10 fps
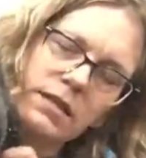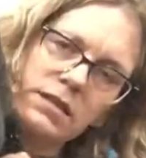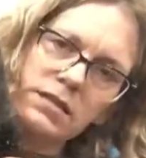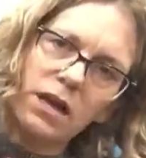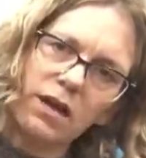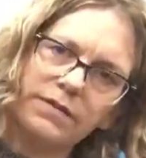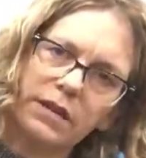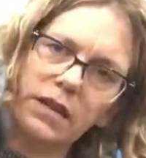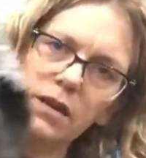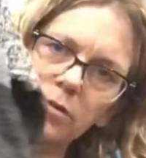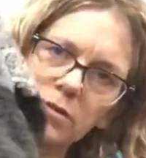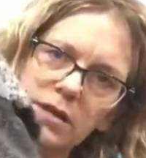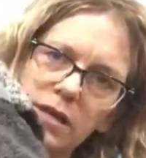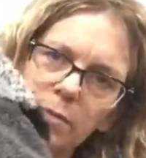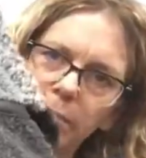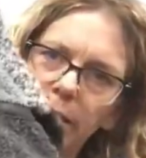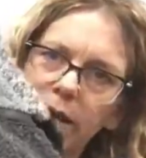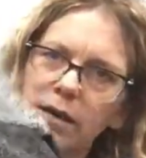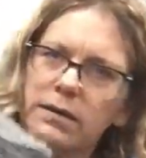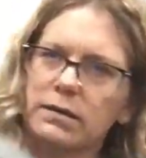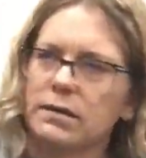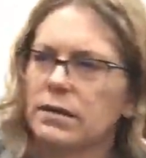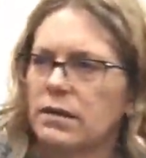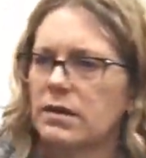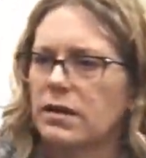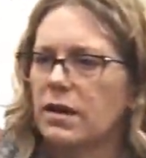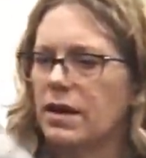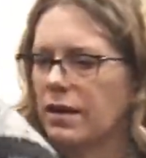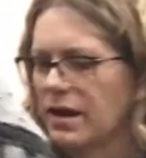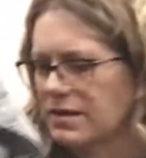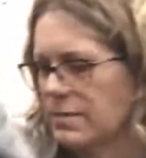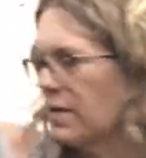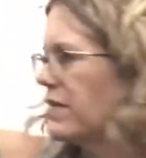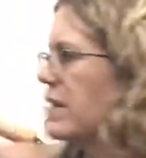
soft and cozy, but has a bit of a